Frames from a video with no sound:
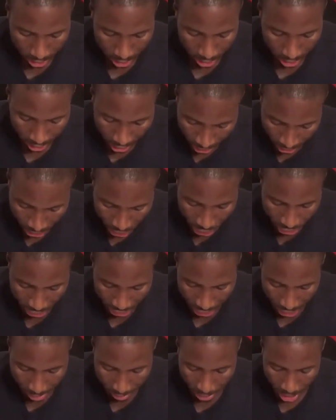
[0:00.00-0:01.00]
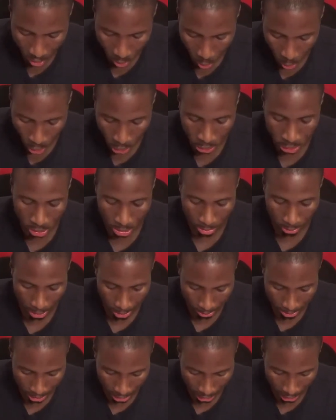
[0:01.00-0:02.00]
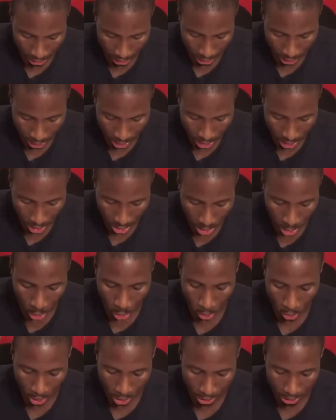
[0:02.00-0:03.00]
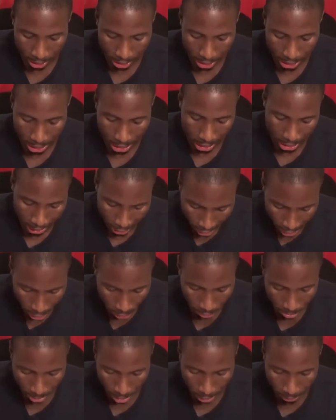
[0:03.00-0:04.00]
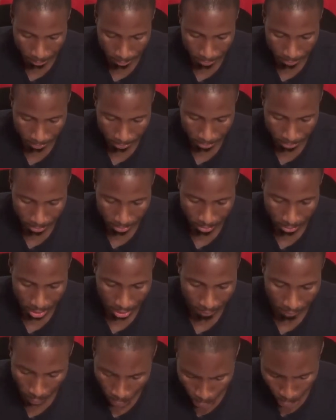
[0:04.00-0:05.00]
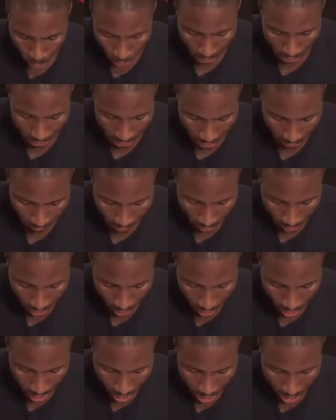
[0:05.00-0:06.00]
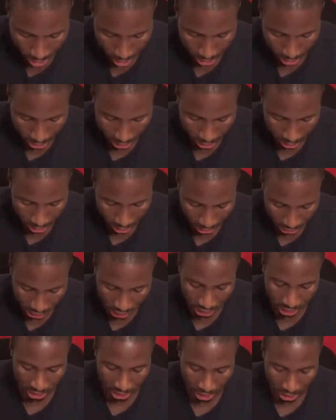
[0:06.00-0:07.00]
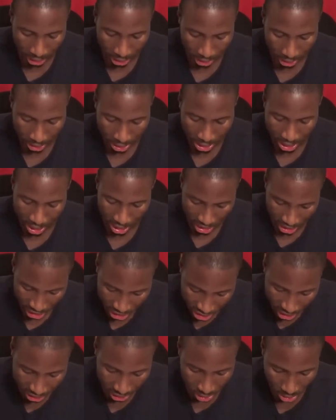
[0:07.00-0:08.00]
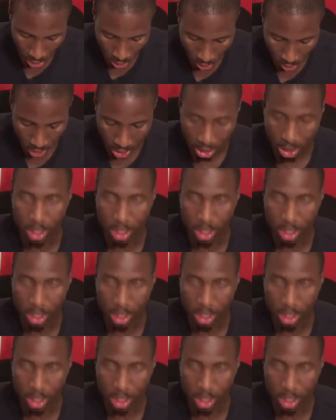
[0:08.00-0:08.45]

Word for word: Then she came and worshipped him, saying, Lord, help me. Verse 27, And she said, Yes, Lord.